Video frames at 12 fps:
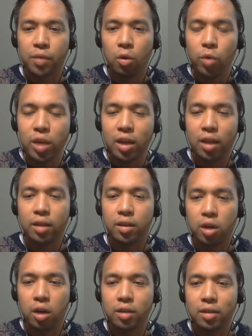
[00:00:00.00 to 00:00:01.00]
Weakened. The
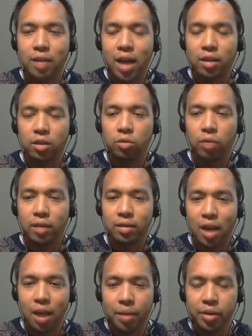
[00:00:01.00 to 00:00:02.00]
target's attacks do less
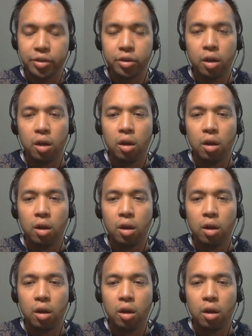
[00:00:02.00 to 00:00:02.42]
damage.